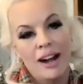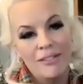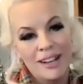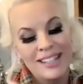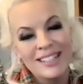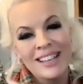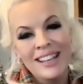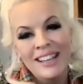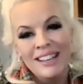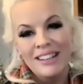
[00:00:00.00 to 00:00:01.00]

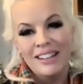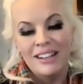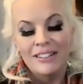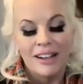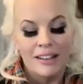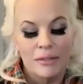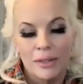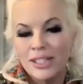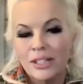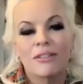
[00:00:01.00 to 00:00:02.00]
Braveheart
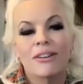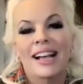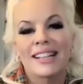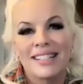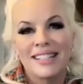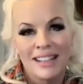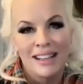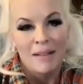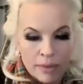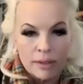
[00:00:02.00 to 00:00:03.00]
was correct.
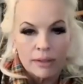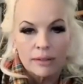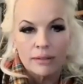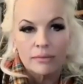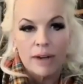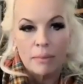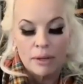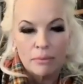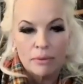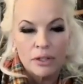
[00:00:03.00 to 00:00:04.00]
Robert
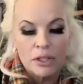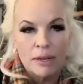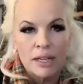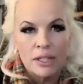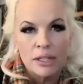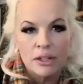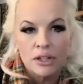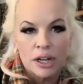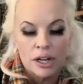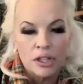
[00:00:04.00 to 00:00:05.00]
the Bruce went into a
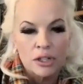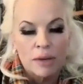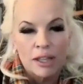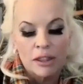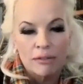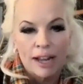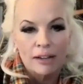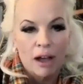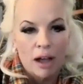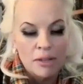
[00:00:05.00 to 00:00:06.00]
church with the Red
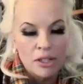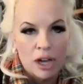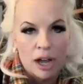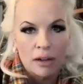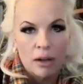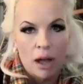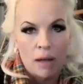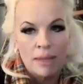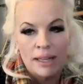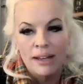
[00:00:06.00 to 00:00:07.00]
Common, John
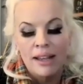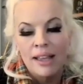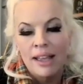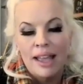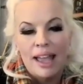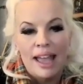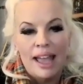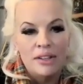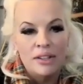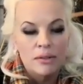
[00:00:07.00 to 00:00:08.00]
Common,
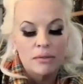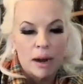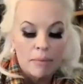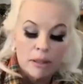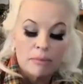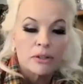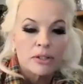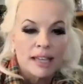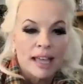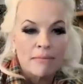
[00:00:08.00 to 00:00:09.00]
and Robert the Bruce
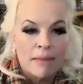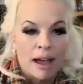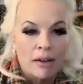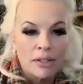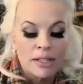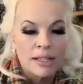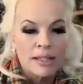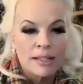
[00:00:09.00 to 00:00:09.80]
came out,